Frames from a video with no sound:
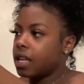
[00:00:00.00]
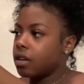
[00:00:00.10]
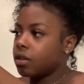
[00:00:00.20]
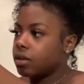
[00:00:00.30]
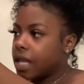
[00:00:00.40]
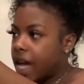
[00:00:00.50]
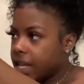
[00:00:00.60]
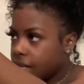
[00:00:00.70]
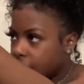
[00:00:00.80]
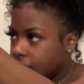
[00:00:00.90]
it'll
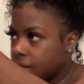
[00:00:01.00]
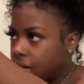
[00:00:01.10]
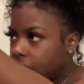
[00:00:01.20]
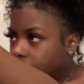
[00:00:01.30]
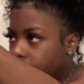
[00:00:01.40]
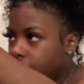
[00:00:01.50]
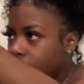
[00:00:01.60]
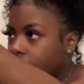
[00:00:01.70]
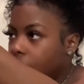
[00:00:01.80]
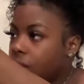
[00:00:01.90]
tighten itself.
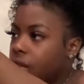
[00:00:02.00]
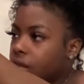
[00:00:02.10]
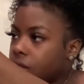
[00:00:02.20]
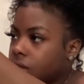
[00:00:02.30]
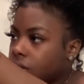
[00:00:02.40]
The